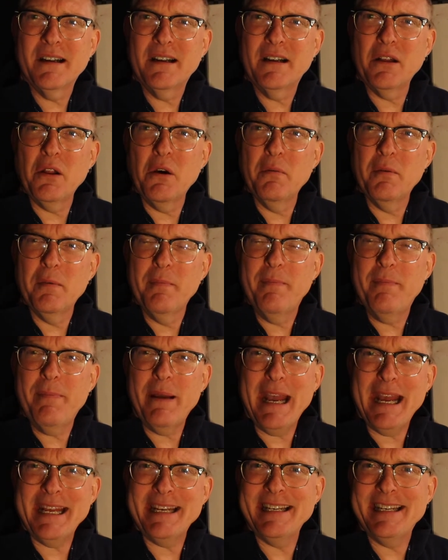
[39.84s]
global
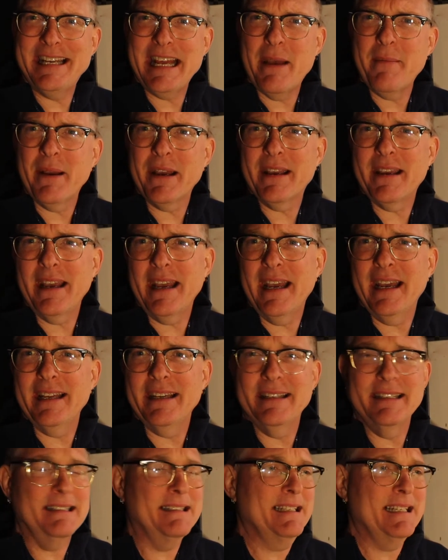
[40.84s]
pandemic,
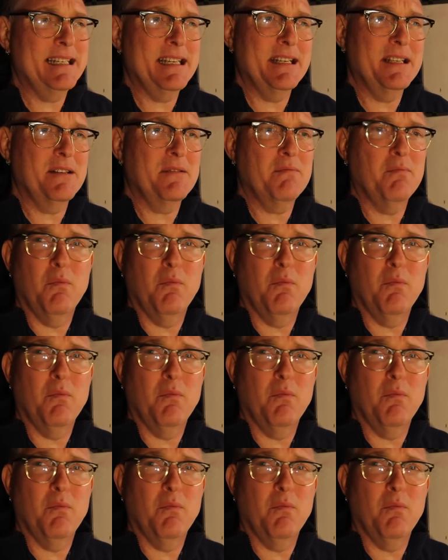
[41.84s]
and this is